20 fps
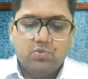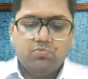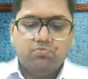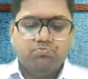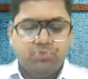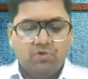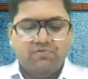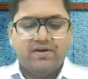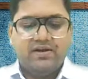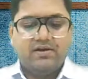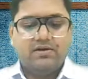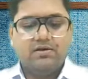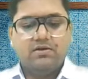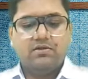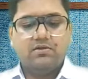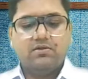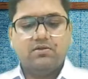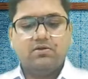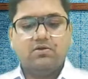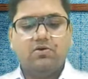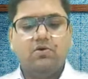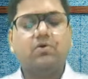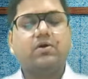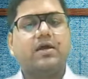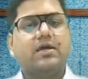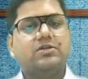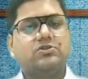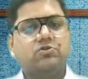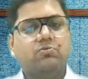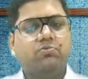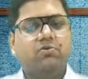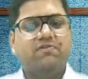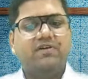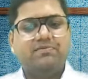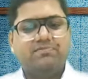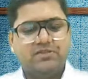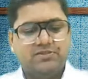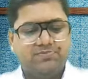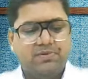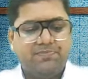Bhuvan? Okay, so Bhuvan
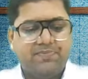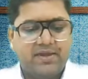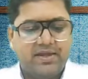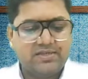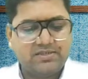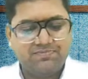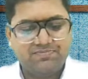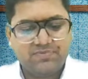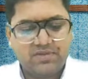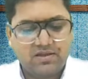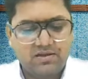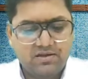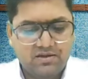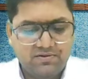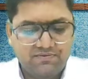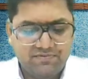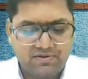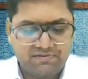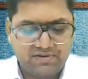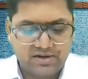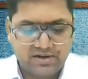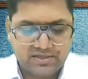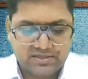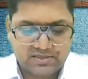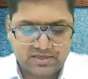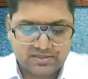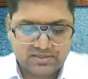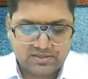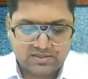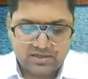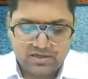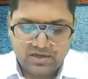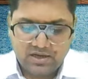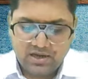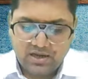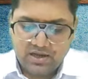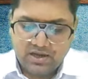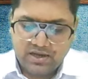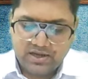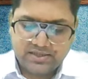must be paying something. We will discuss.
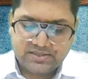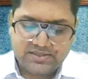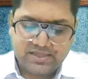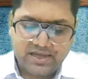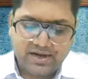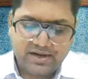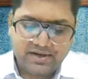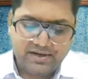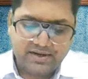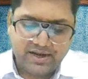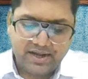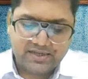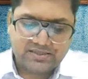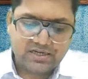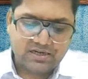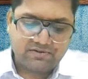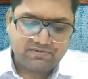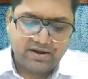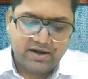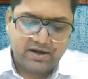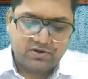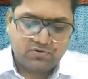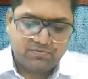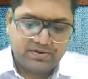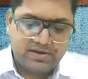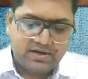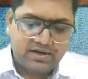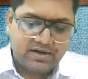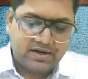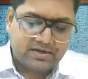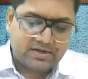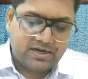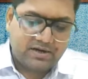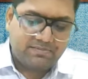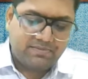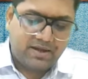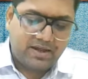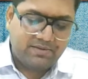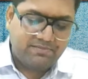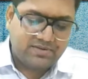Is there any tax required to be deducted
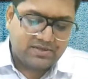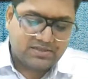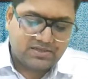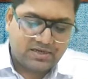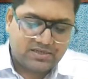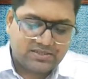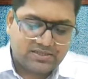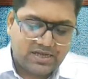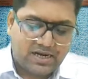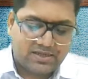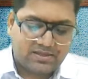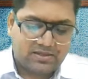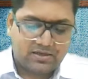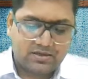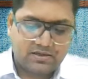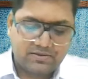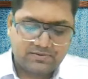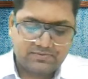by Mr. Sarth?